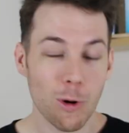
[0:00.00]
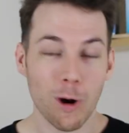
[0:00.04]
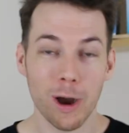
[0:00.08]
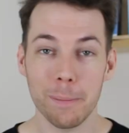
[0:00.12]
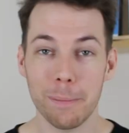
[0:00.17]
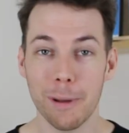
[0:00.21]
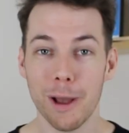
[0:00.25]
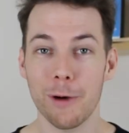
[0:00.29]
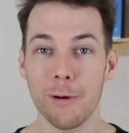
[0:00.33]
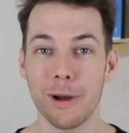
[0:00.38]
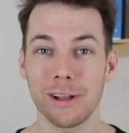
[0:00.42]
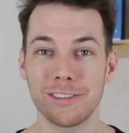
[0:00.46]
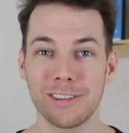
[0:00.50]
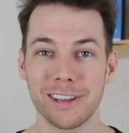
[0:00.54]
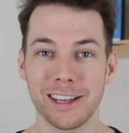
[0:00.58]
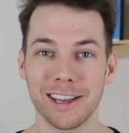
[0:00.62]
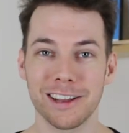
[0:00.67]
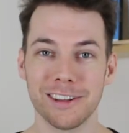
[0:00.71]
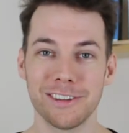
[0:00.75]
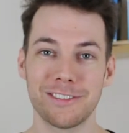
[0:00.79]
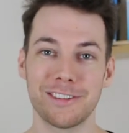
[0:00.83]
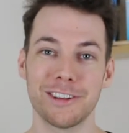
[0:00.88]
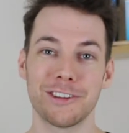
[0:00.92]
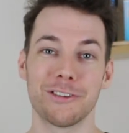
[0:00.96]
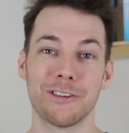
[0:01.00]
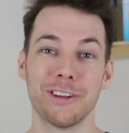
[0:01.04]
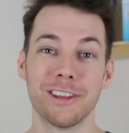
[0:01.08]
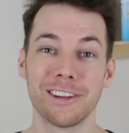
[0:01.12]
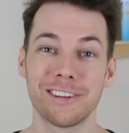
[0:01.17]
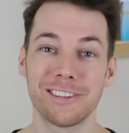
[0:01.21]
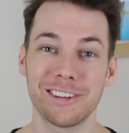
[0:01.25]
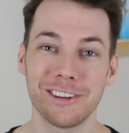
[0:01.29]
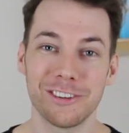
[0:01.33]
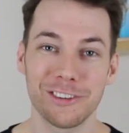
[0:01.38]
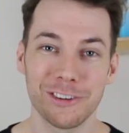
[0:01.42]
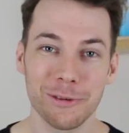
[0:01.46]
quite poetic considering the
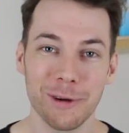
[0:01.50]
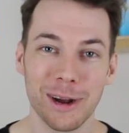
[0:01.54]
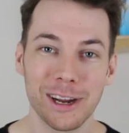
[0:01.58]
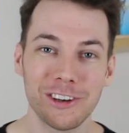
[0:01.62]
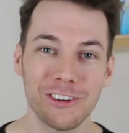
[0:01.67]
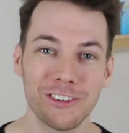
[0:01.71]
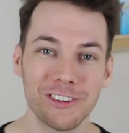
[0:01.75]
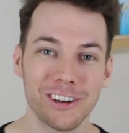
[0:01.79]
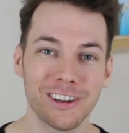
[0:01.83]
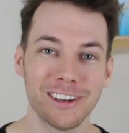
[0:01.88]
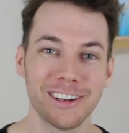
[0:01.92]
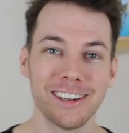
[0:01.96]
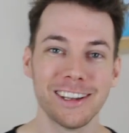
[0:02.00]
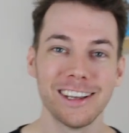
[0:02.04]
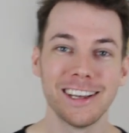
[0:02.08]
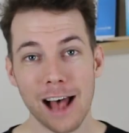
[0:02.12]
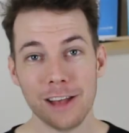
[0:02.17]
situation.